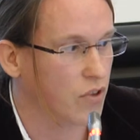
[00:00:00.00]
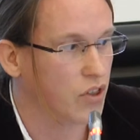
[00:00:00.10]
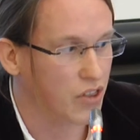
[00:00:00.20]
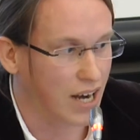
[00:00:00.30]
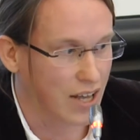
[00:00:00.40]

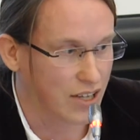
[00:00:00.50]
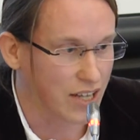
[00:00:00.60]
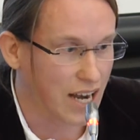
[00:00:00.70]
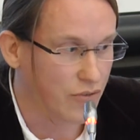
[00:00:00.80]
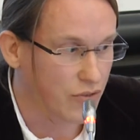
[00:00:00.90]
The
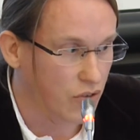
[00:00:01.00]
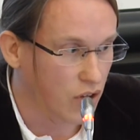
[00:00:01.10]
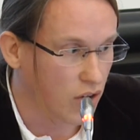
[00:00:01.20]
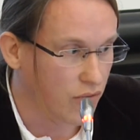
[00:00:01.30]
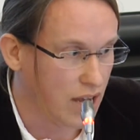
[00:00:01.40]

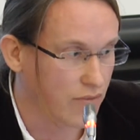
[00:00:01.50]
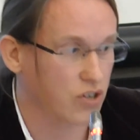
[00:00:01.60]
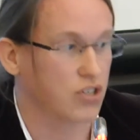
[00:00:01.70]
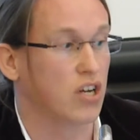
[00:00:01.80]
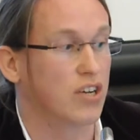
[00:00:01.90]
left
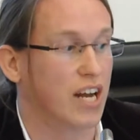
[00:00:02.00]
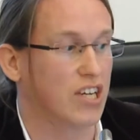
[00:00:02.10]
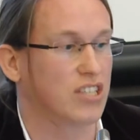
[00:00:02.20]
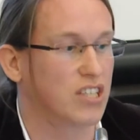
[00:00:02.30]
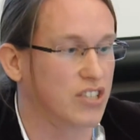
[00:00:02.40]
favors
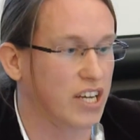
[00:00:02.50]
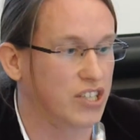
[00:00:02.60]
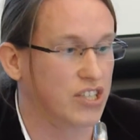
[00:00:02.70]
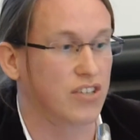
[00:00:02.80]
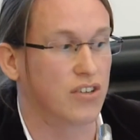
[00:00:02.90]

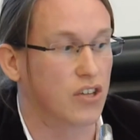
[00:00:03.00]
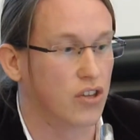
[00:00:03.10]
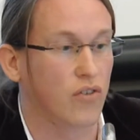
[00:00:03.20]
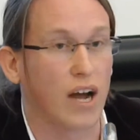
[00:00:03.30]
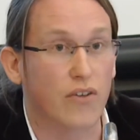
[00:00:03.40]
nationalization,
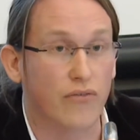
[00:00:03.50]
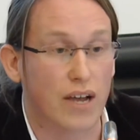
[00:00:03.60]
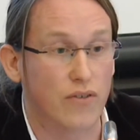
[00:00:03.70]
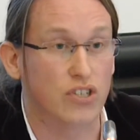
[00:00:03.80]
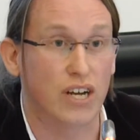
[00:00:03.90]
the right
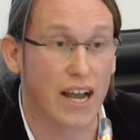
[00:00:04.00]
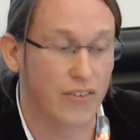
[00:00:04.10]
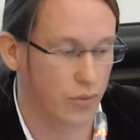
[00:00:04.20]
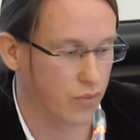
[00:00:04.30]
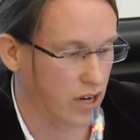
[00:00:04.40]
favors
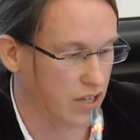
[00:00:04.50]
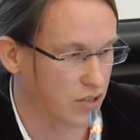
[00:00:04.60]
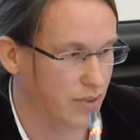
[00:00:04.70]
enterprise.